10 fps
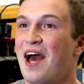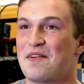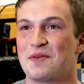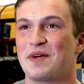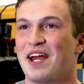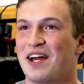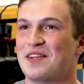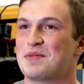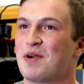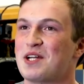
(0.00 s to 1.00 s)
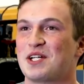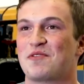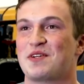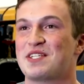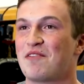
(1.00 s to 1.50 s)
After working on this project
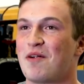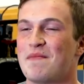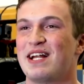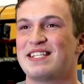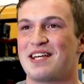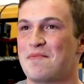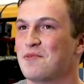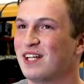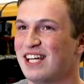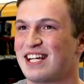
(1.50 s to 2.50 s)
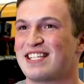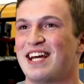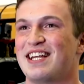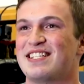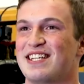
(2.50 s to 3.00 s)
for several months, I'm really
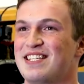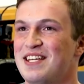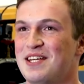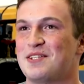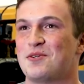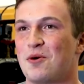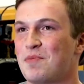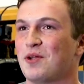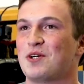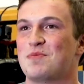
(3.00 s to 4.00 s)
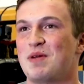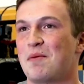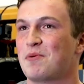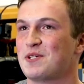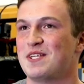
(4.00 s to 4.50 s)
excited to see these door pullers being
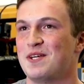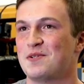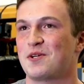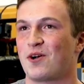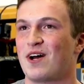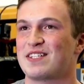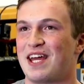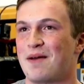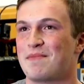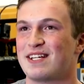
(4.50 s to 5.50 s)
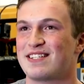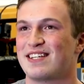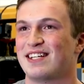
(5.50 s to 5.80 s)
put to use across campus.